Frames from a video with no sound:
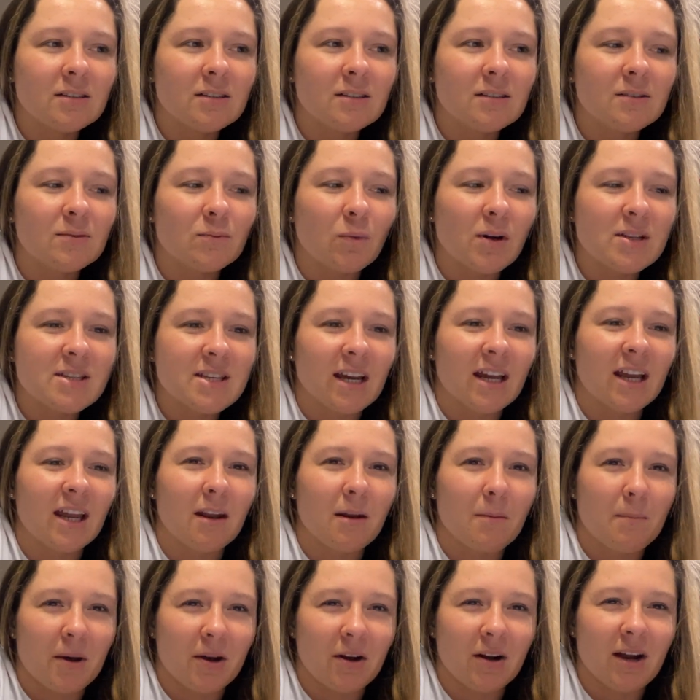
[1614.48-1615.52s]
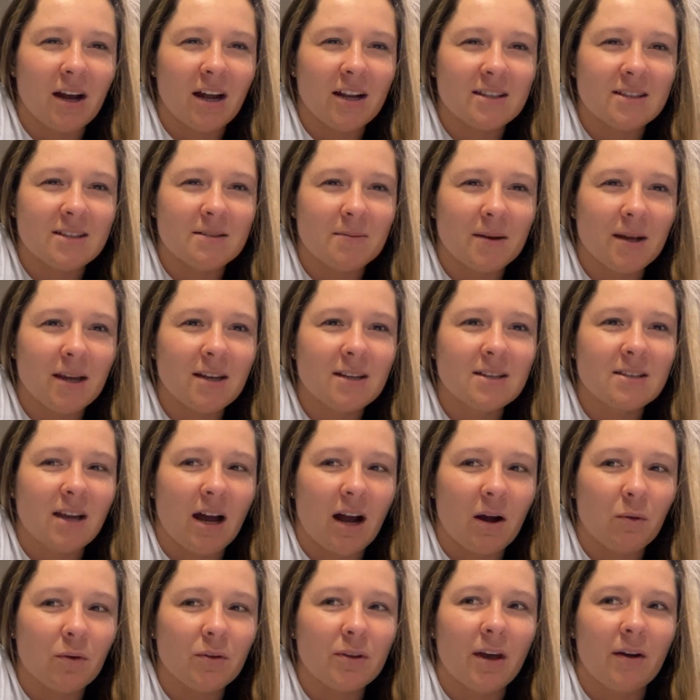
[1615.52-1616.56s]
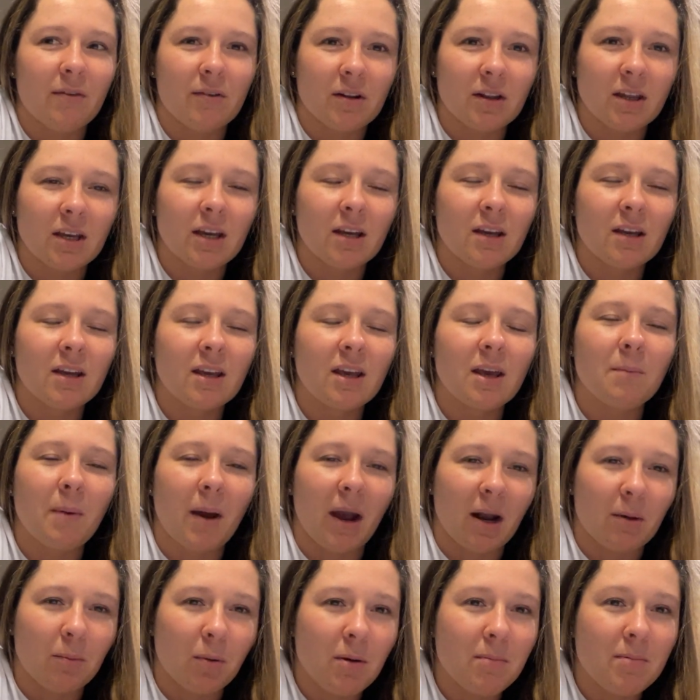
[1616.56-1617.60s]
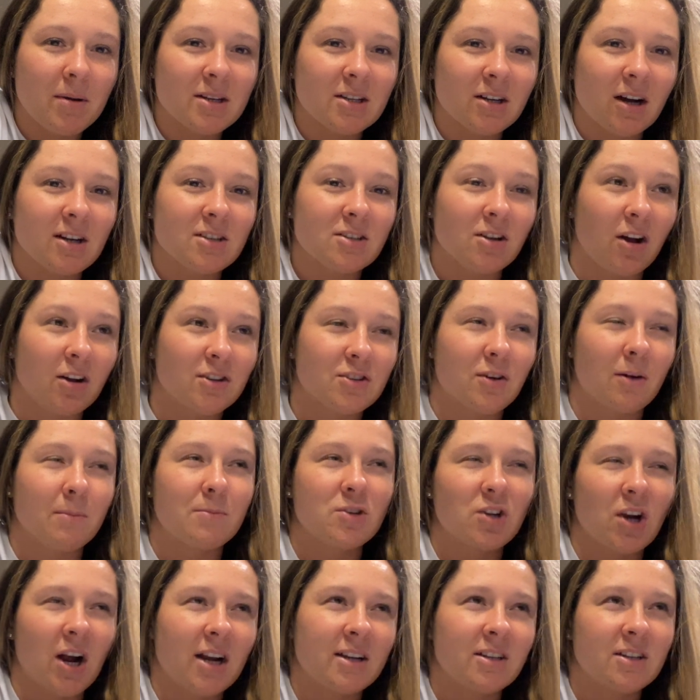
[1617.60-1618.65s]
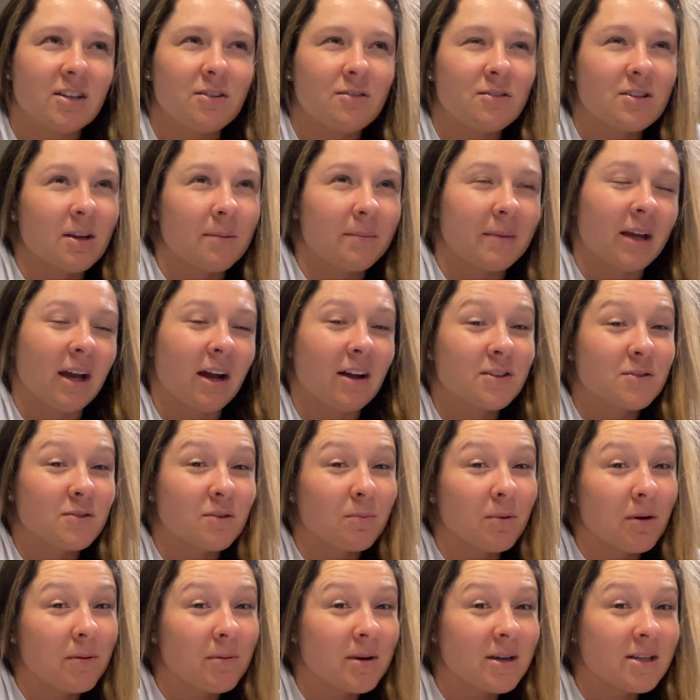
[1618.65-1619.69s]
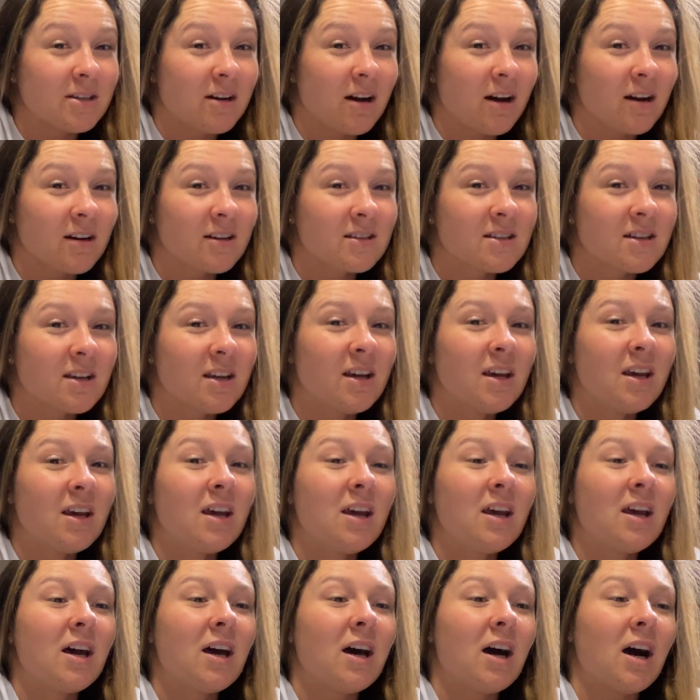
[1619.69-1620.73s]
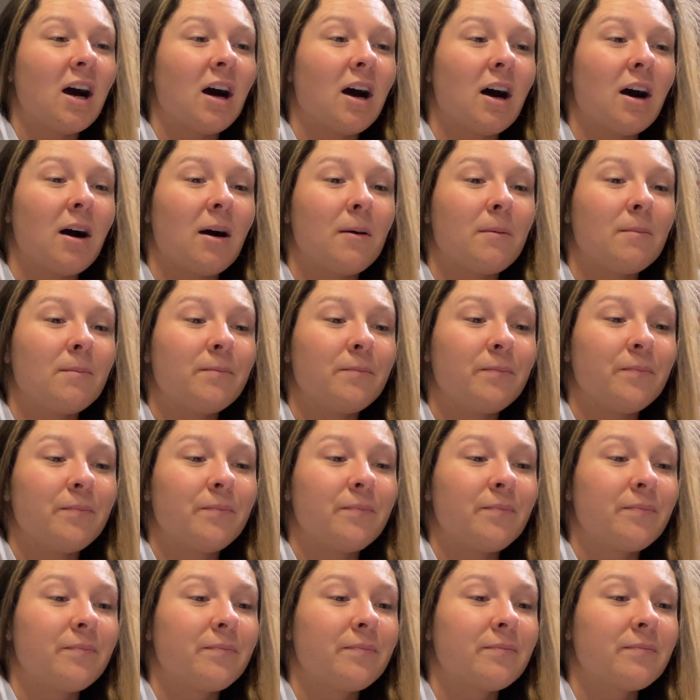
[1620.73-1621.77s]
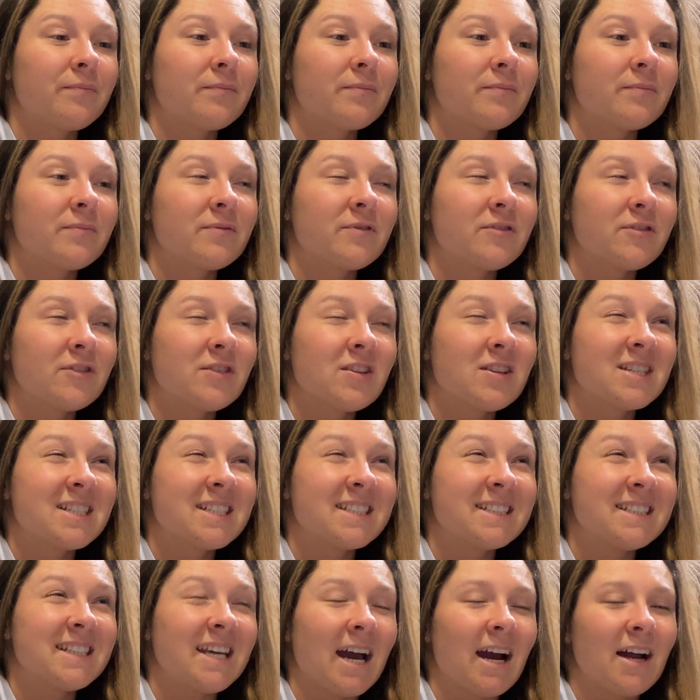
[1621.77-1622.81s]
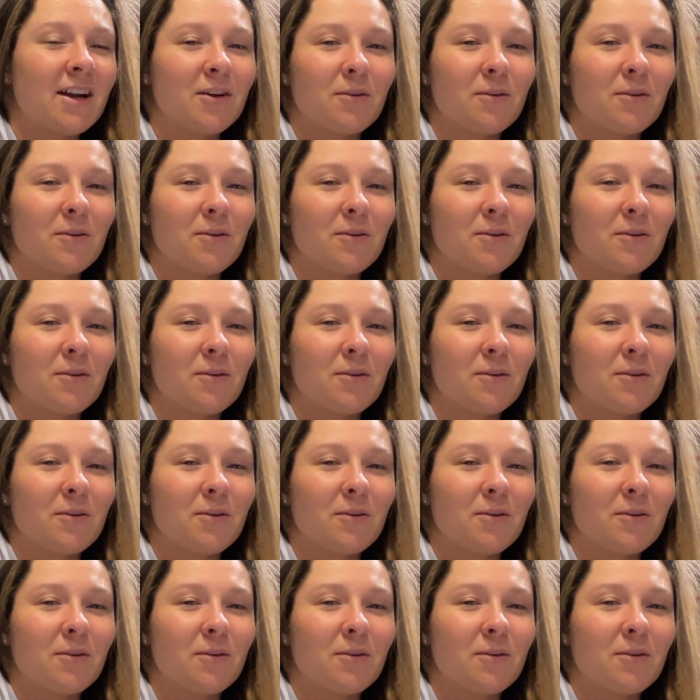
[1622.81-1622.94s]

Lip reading: once I get in a better headspace, I will definitely get back to pre talks. Also, I'm trying to do something else with pre talks. Yeah, I don't